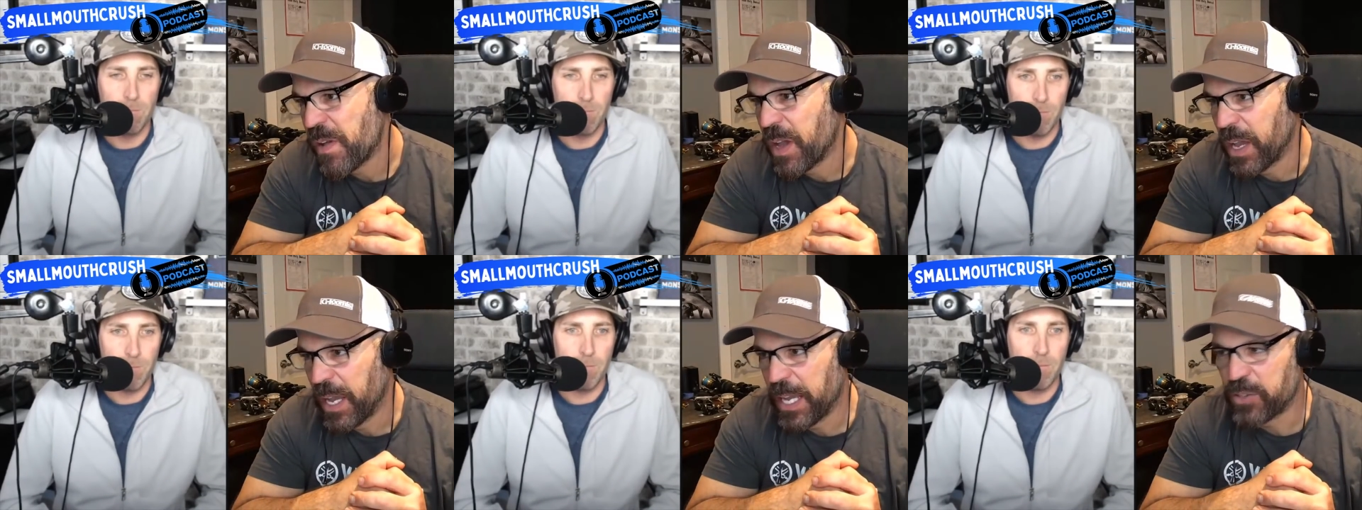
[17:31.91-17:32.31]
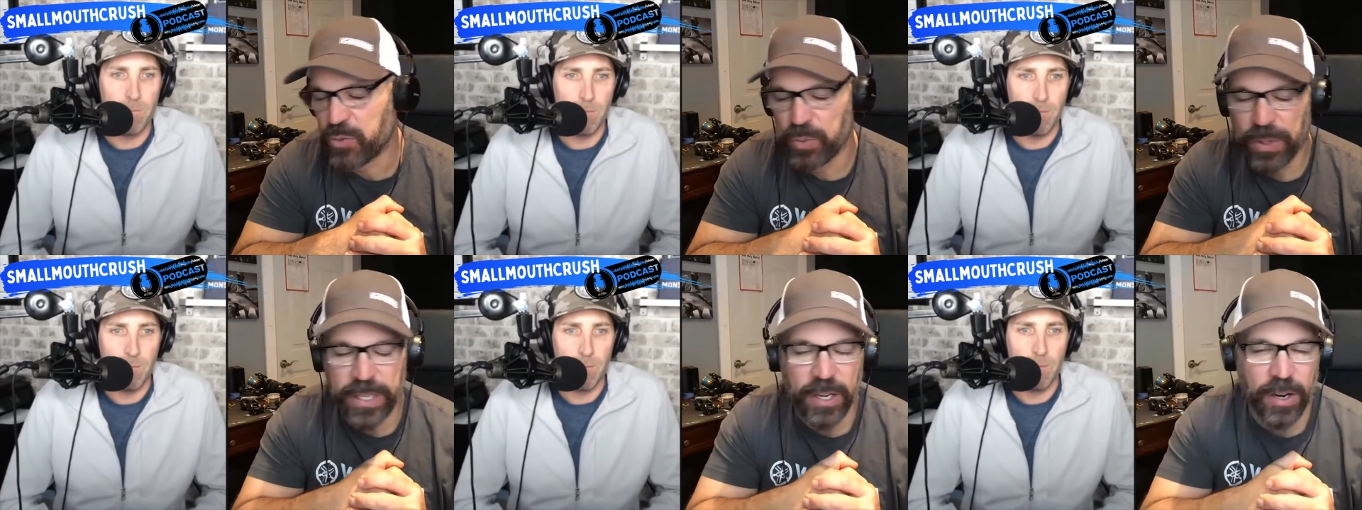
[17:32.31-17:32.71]
Speaker 1: It's
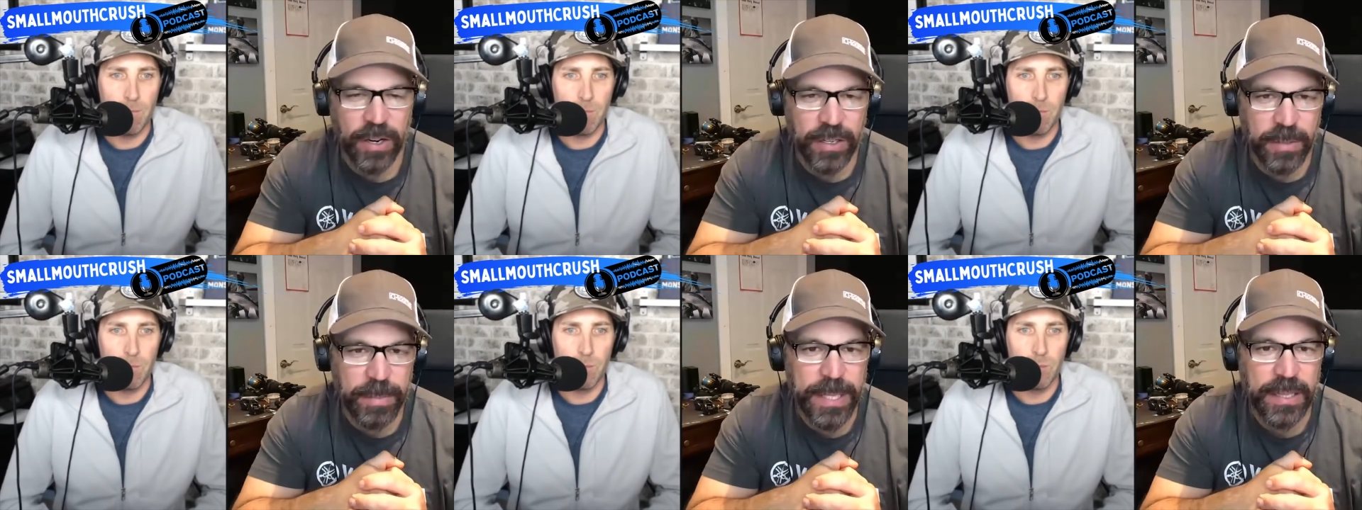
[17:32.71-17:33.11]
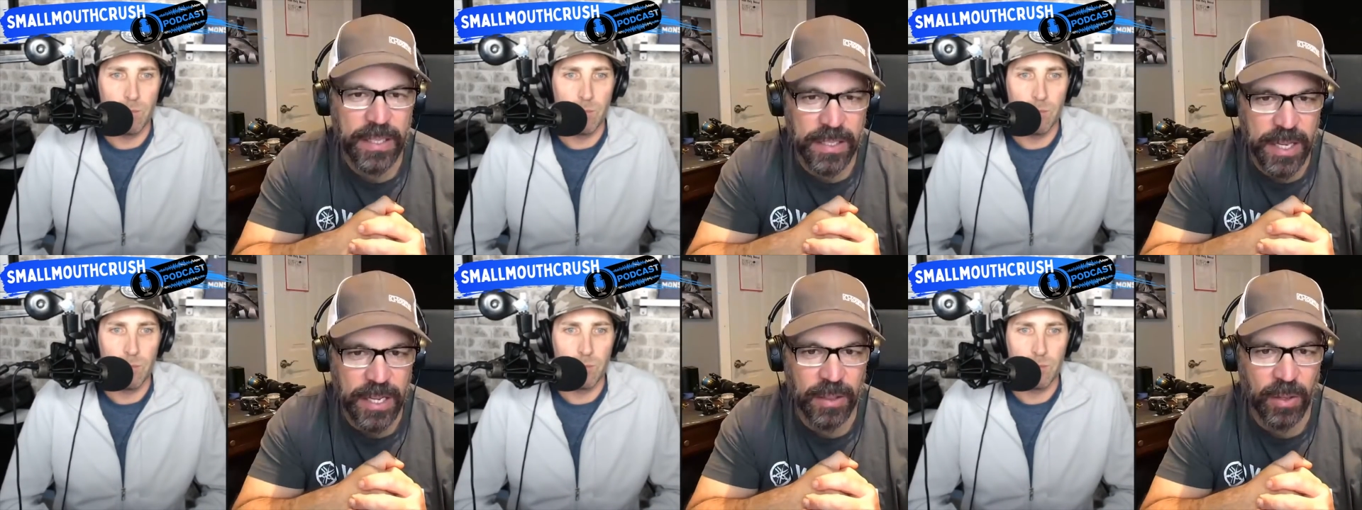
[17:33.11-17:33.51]
really hard to beat the
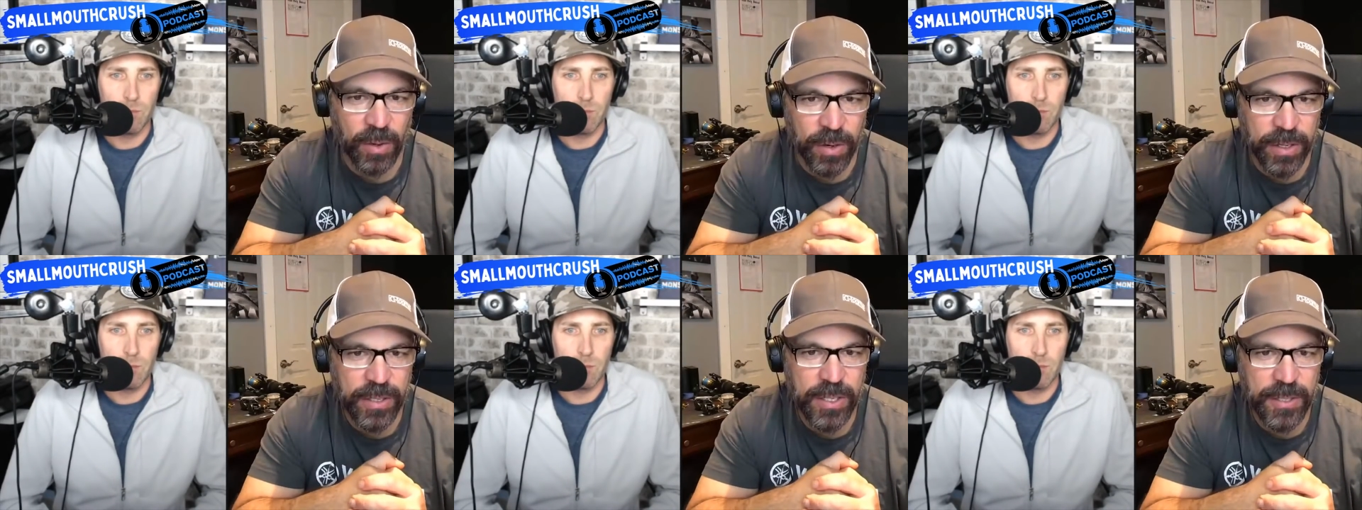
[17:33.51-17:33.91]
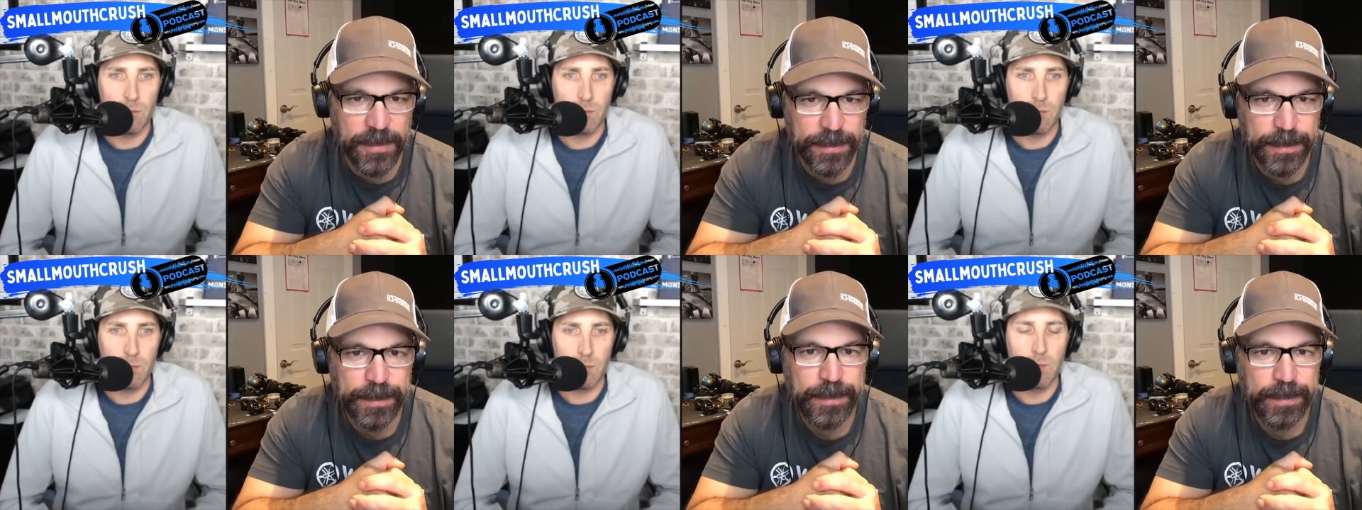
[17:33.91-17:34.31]
St. Lawrence
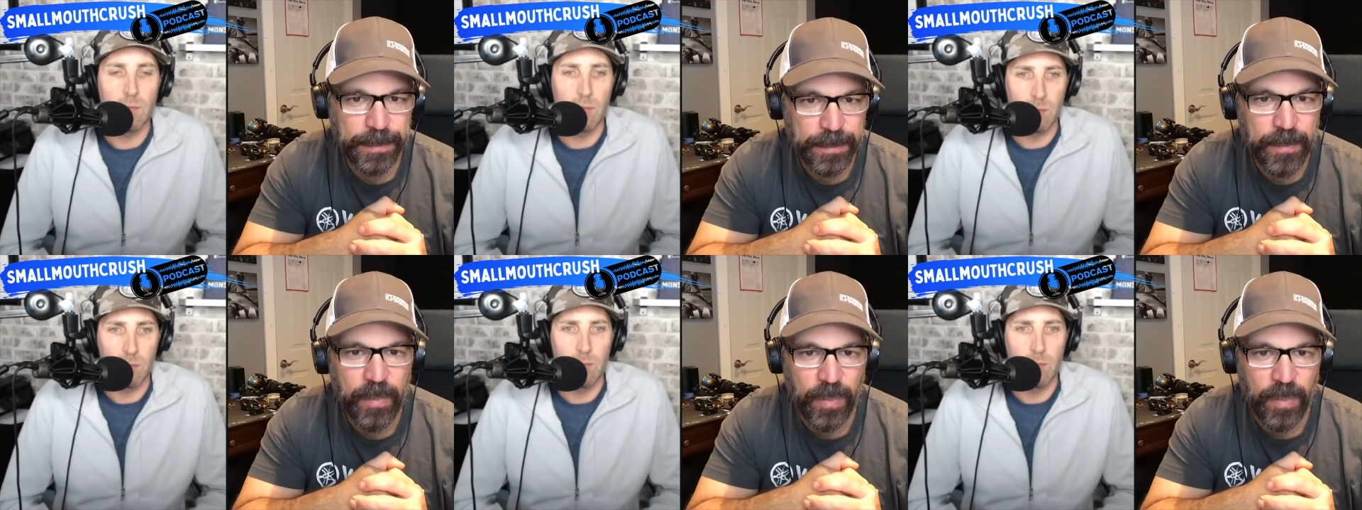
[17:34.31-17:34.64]
mm-hmm.